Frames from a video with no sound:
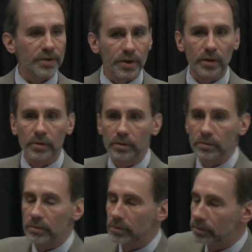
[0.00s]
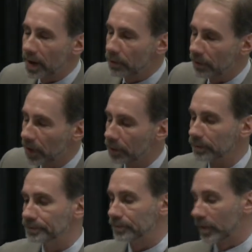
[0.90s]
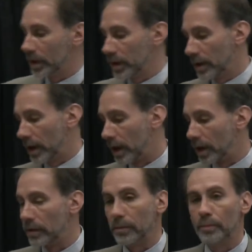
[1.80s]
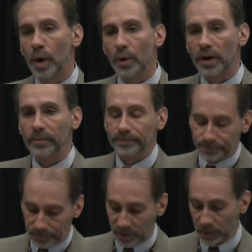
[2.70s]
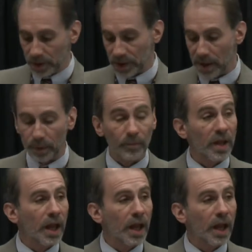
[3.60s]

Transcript: So microphone, podium, for example.